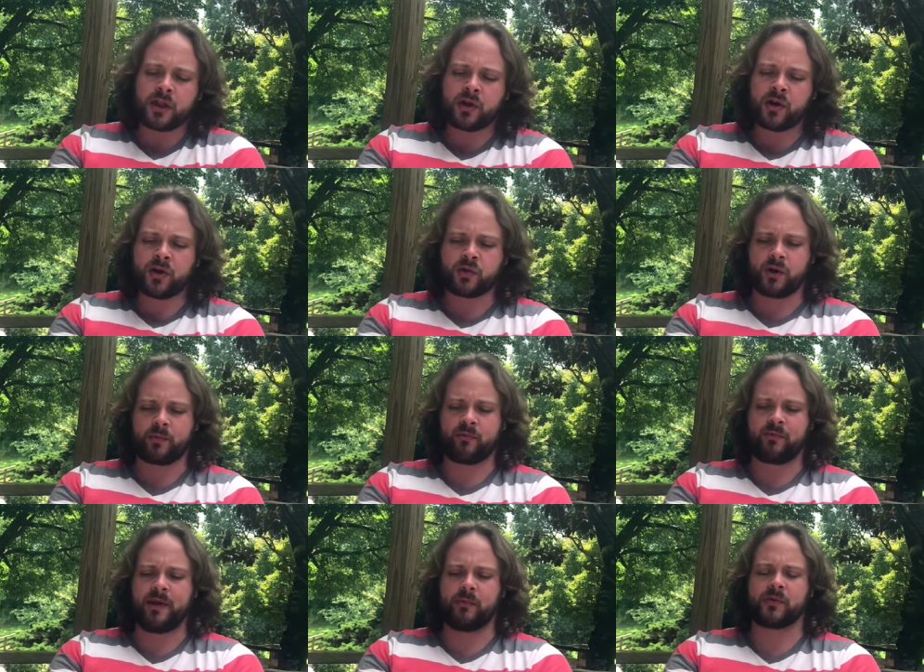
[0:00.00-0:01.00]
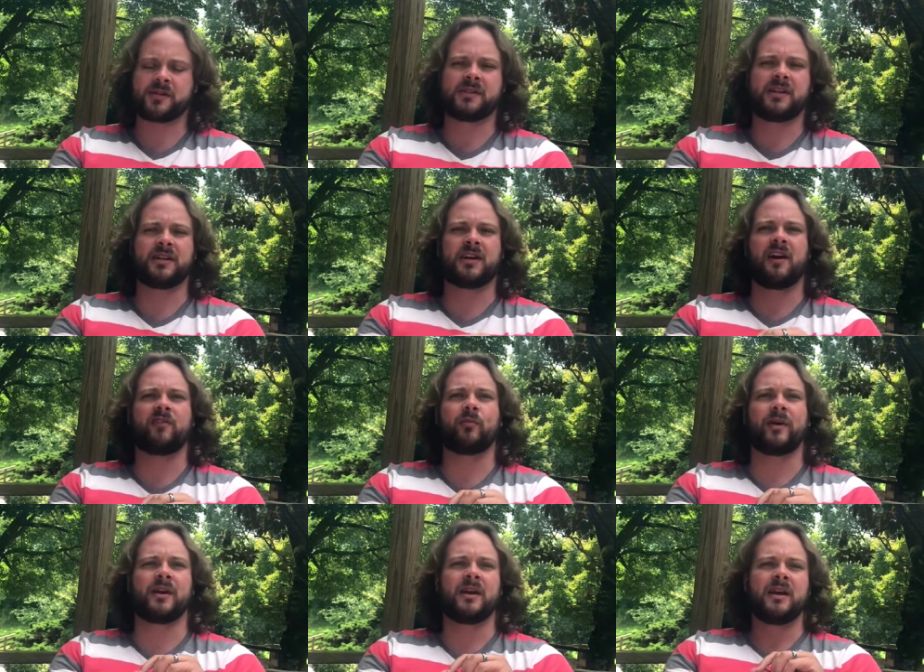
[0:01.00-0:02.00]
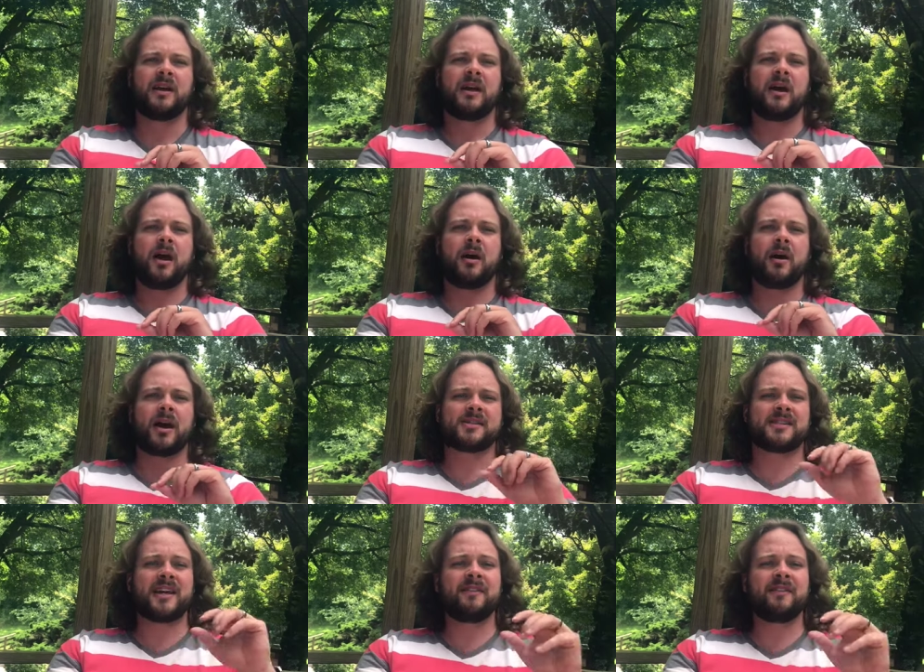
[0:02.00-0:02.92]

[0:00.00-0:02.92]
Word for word: The third group of people see the government as